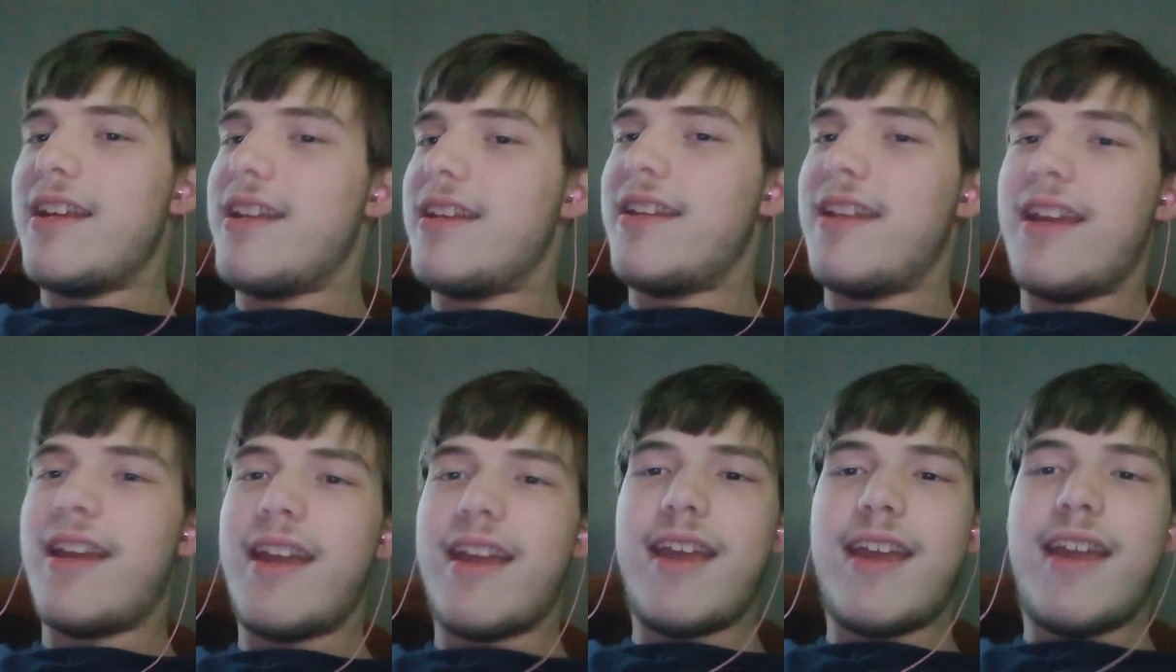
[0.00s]
And
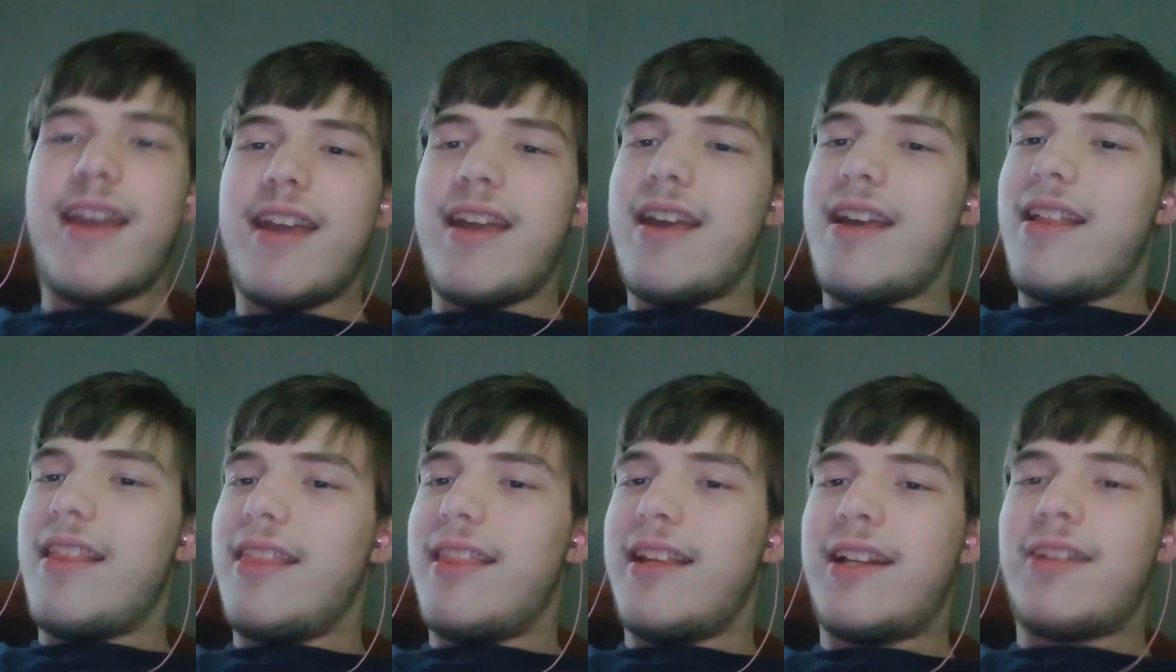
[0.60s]

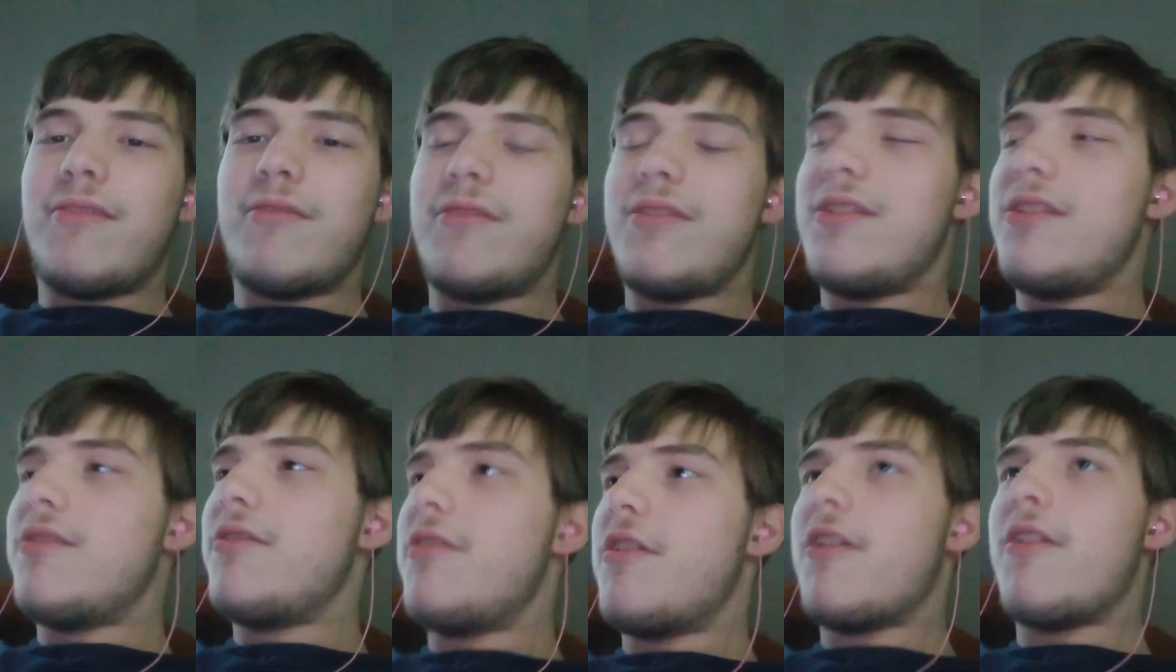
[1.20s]
little do
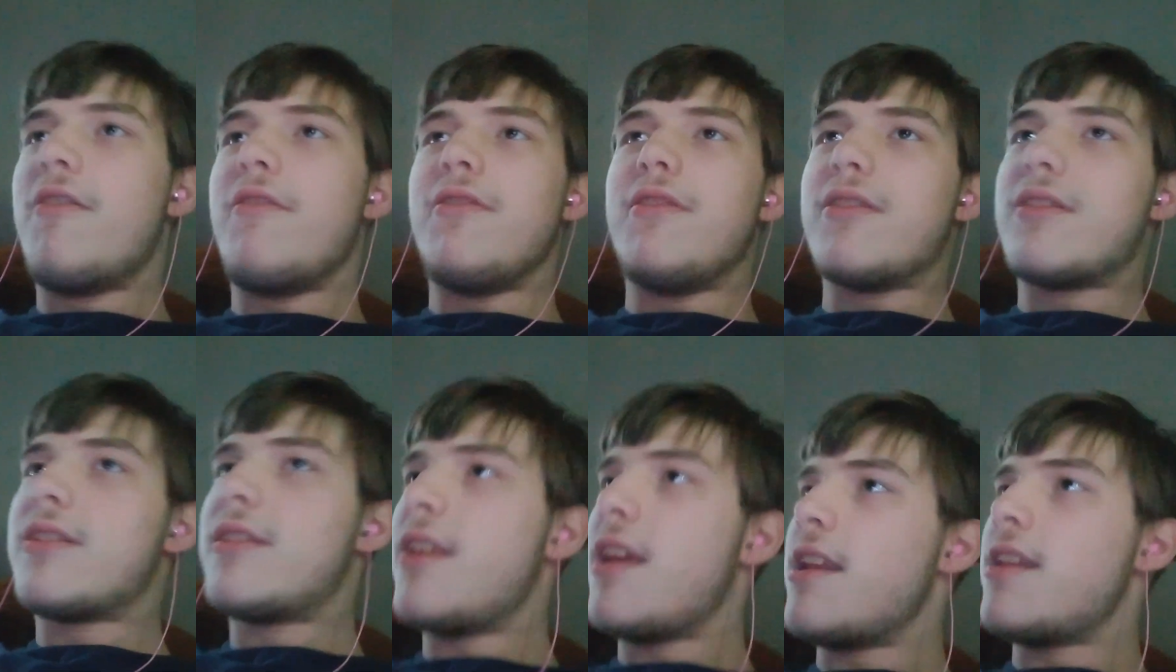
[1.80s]
you know, you're
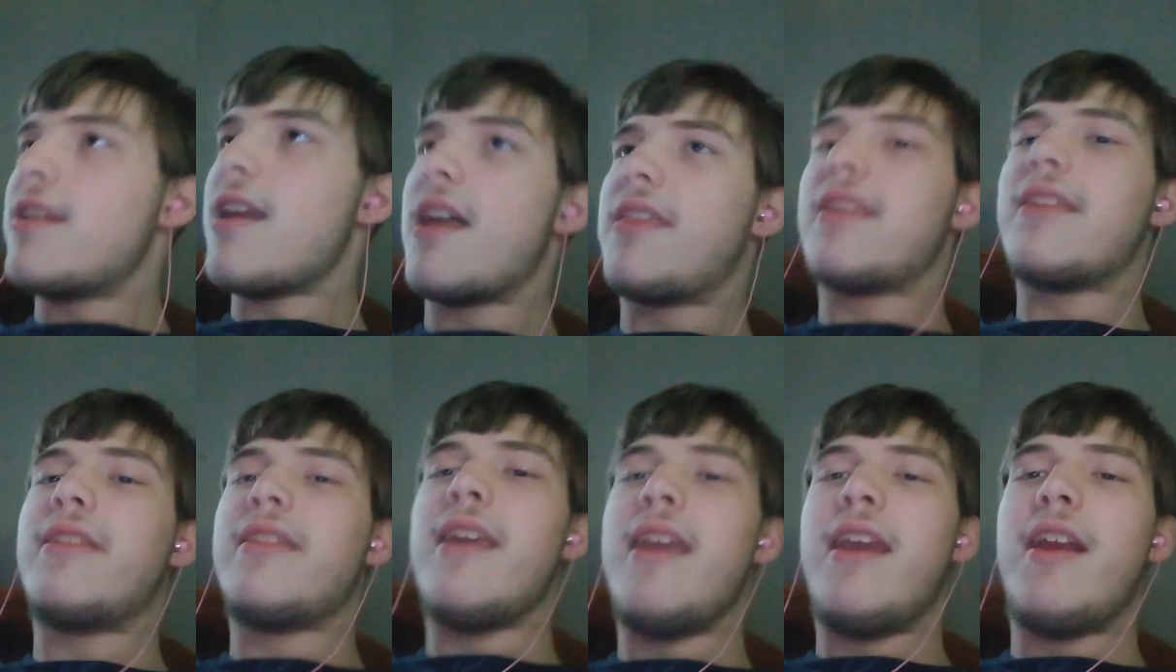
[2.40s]
sitting at
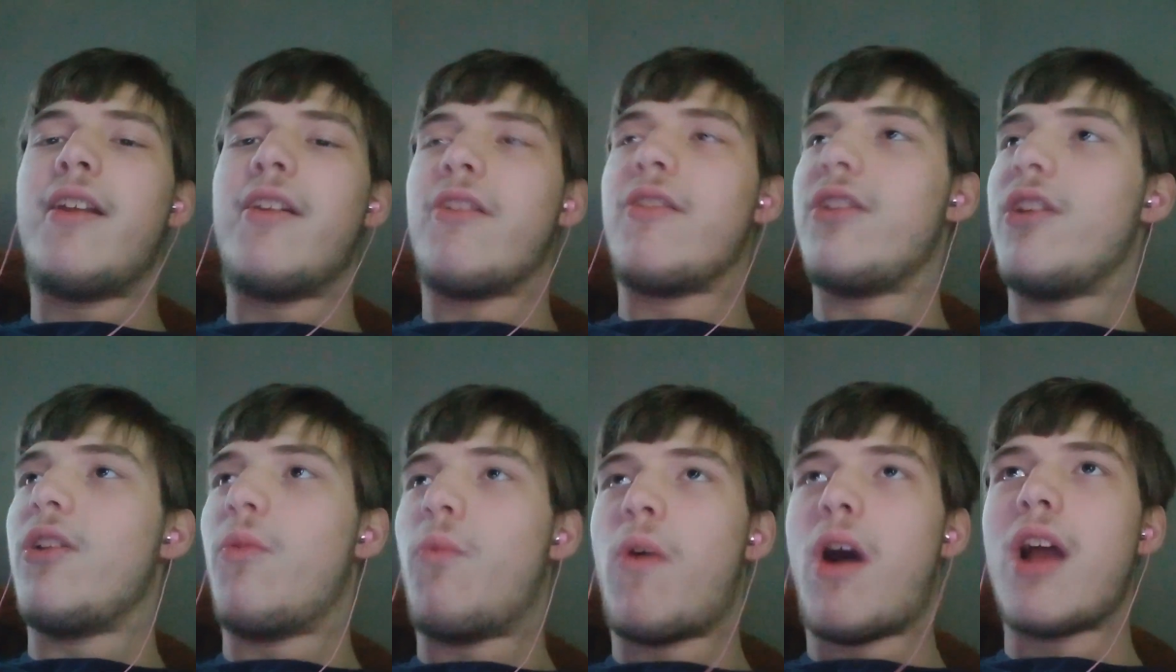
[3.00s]
the theater,
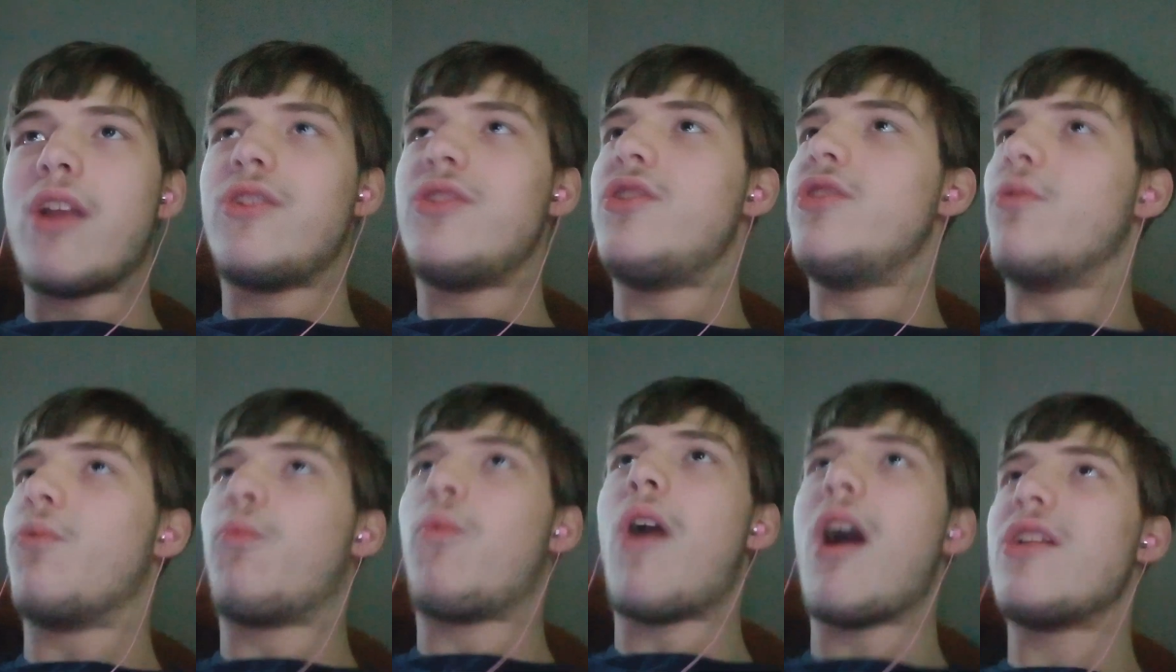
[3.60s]
you're
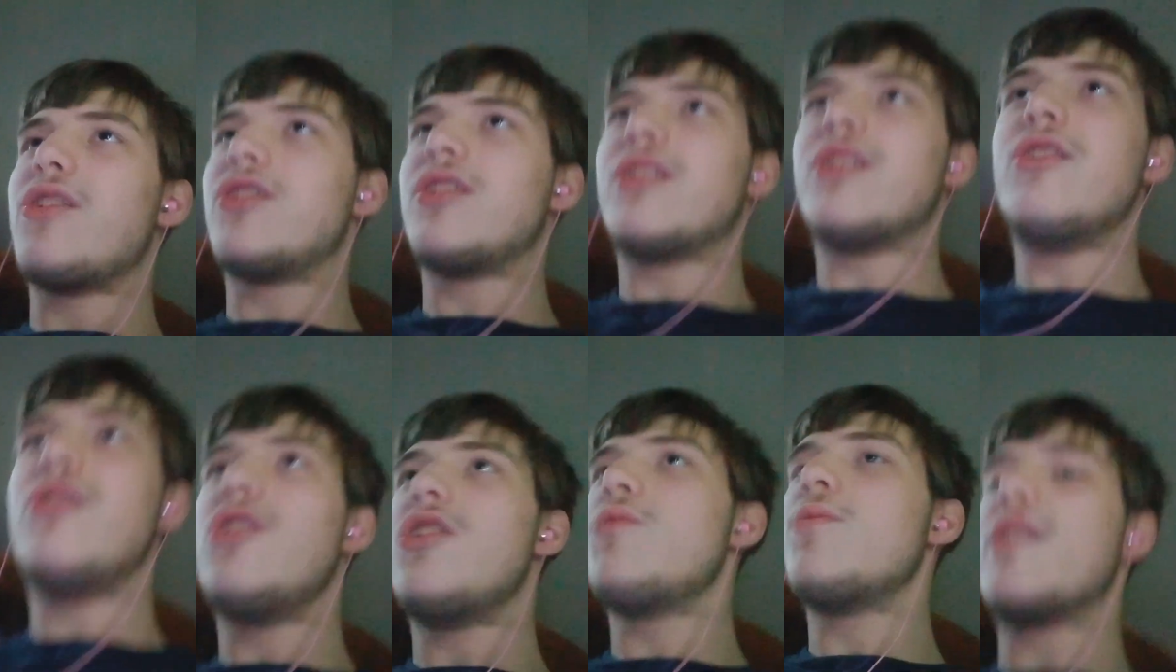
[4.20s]
watching the
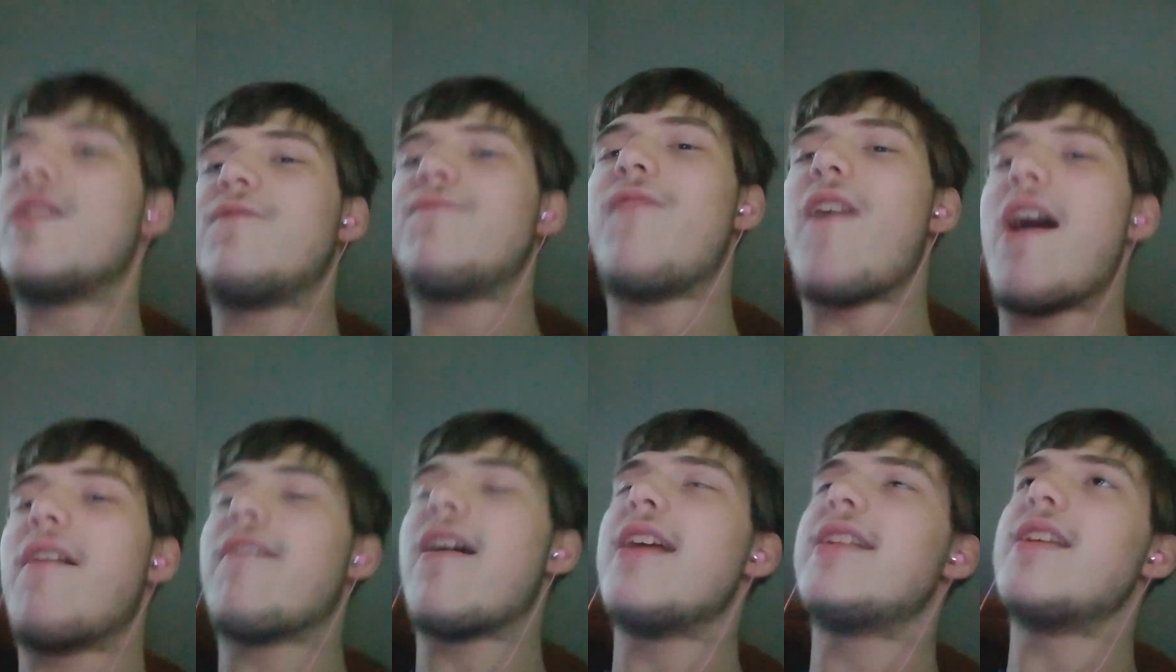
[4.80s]
newest
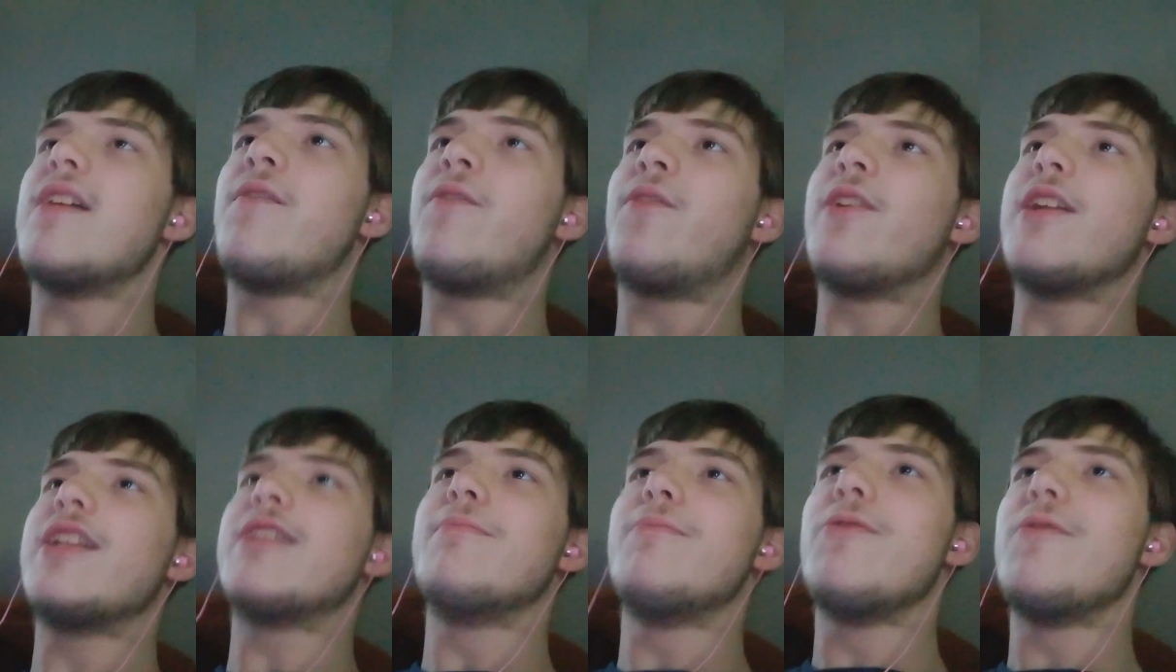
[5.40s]
5 Nights at
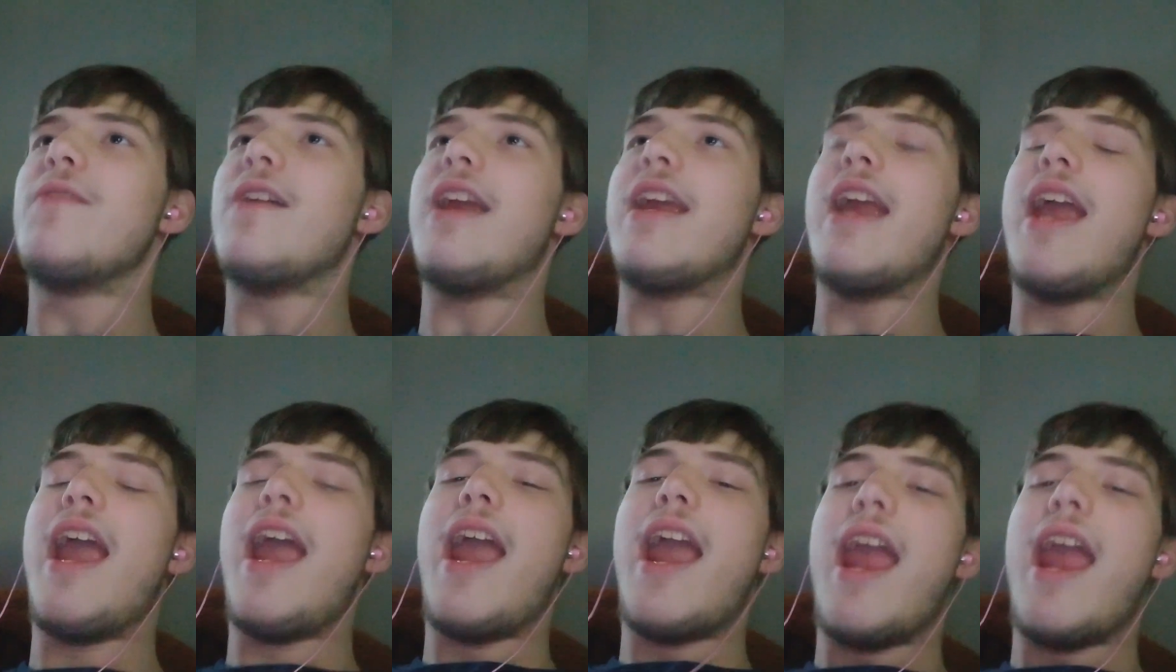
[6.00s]
Freddy's movie,